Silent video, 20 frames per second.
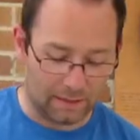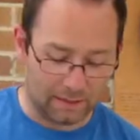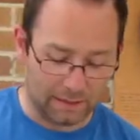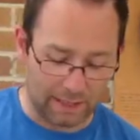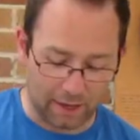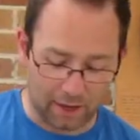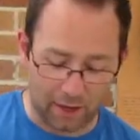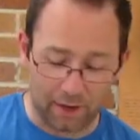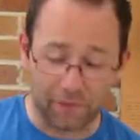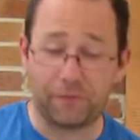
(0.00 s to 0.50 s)

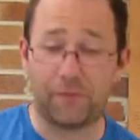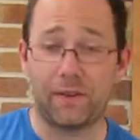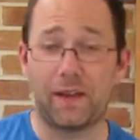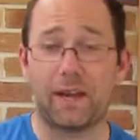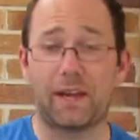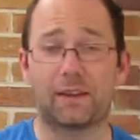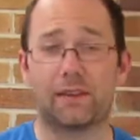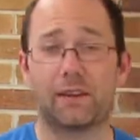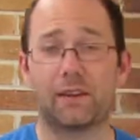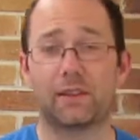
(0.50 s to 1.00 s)
Now I
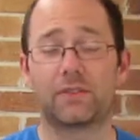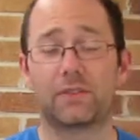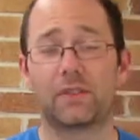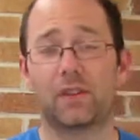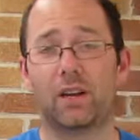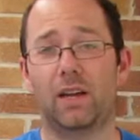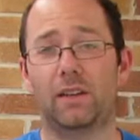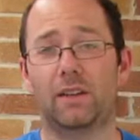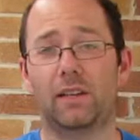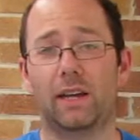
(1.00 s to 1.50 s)
found a
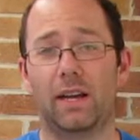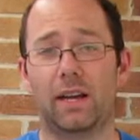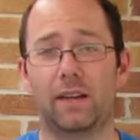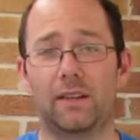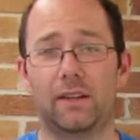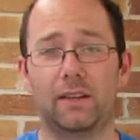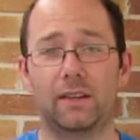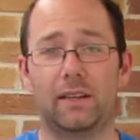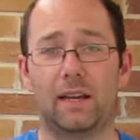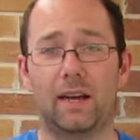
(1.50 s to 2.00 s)
site that had it.